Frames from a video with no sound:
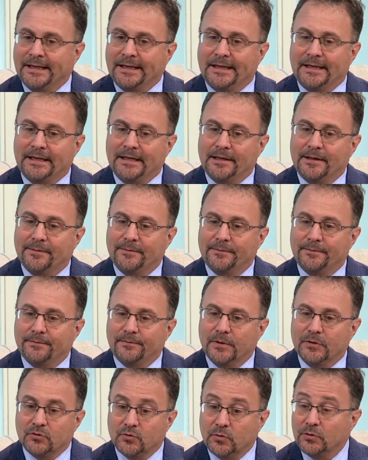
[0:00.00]

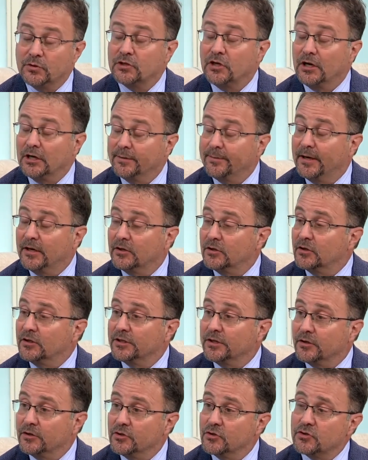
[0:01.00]
Um, as we were talking about
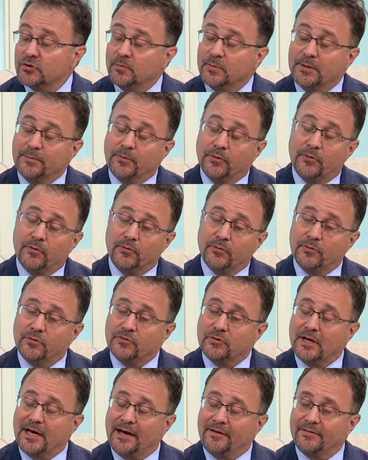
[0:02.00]
earlier, used to people used
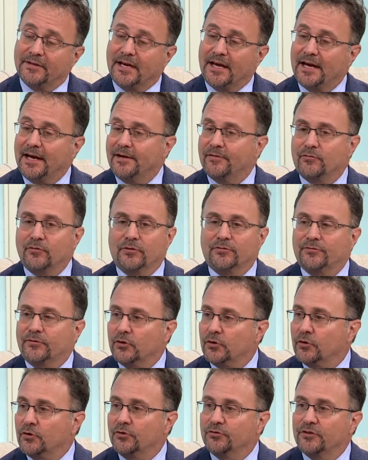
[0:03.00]
to have to have
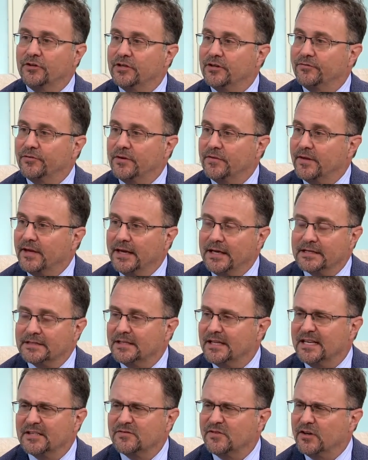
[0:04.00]
referrals and different things,
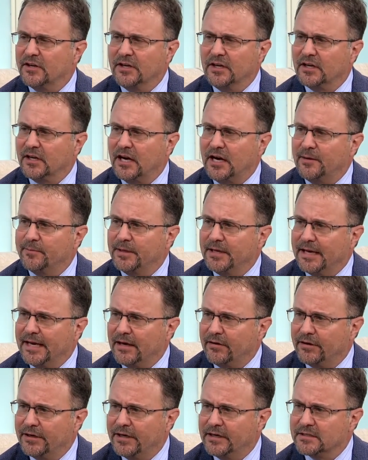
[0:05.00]
and that's very uncommon
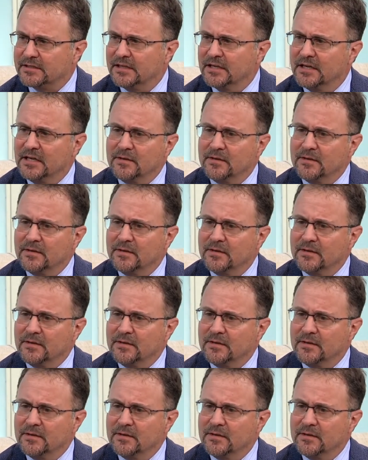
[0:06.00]
nowadays.